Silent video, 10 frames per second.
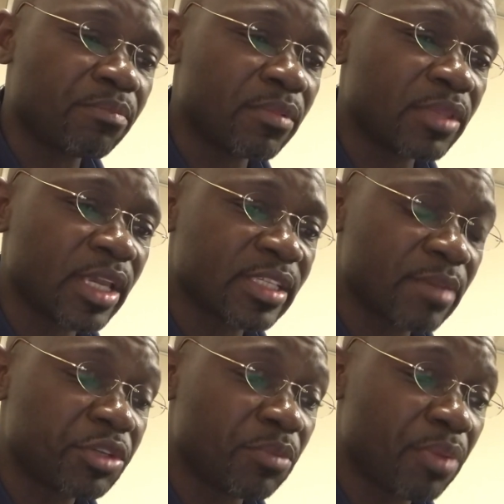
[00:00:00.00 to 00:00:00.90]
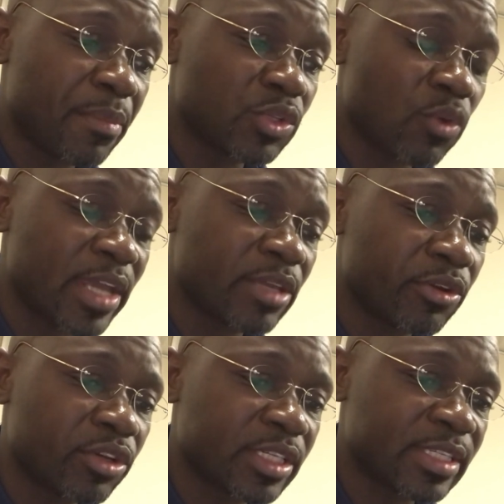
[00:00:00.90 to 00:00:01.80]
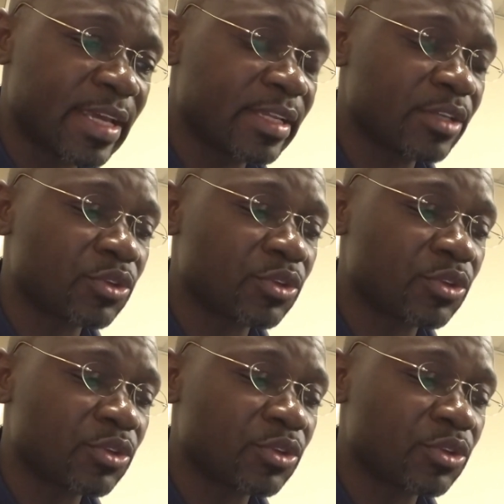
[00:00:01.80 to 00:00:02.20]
the exemption permits, why they were not extended.